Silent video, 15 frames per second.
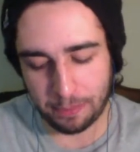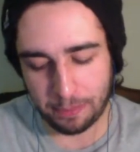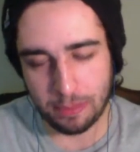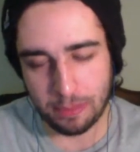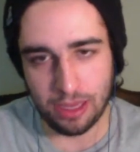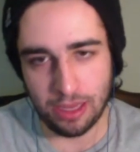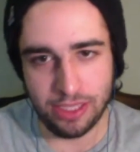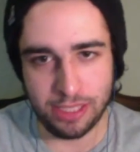
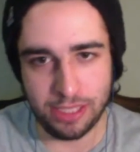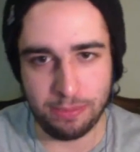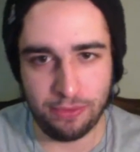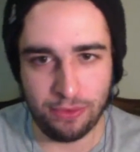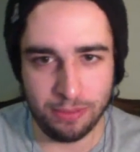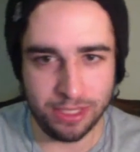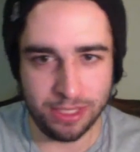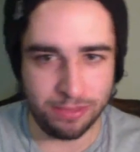this
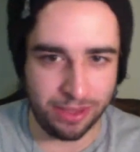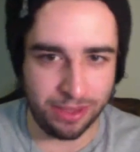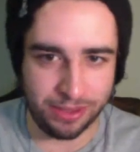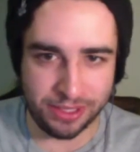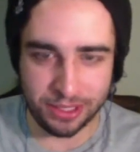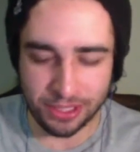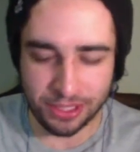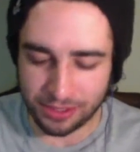performance, while you
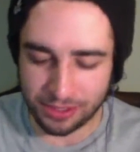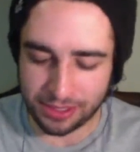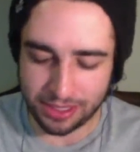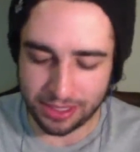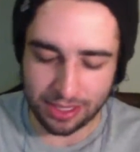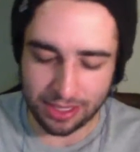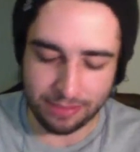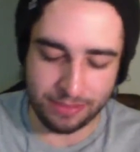search, I'll just
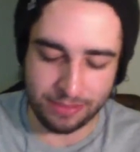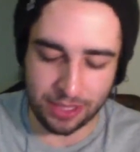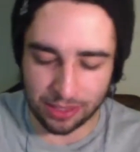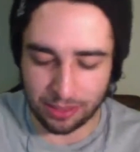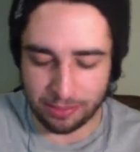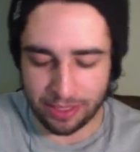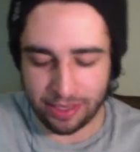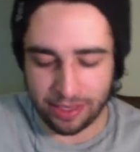talk a little
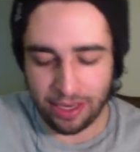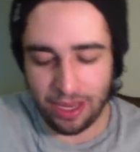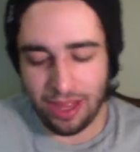bit.